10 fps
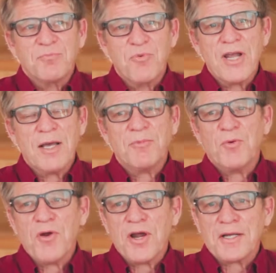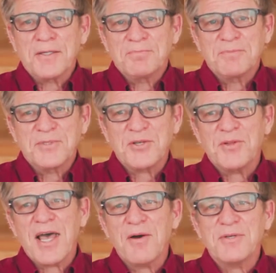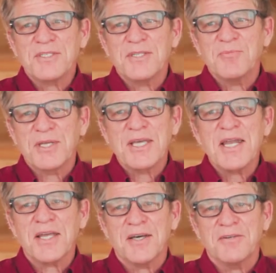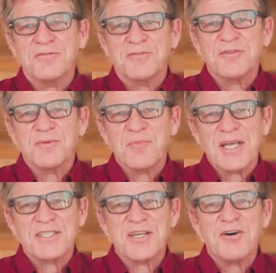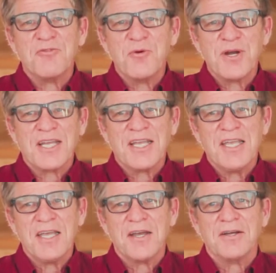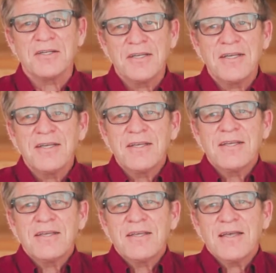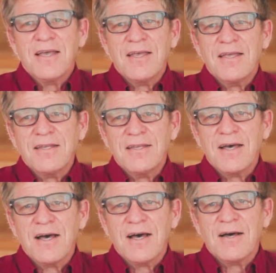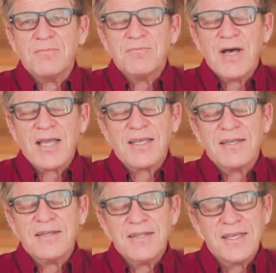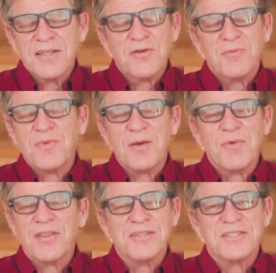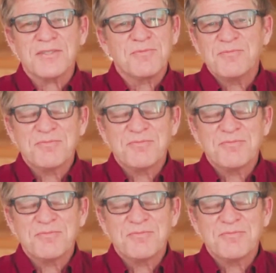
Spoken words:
Bring him to work." So that was the beginning of myself working here. And I can hear my mother's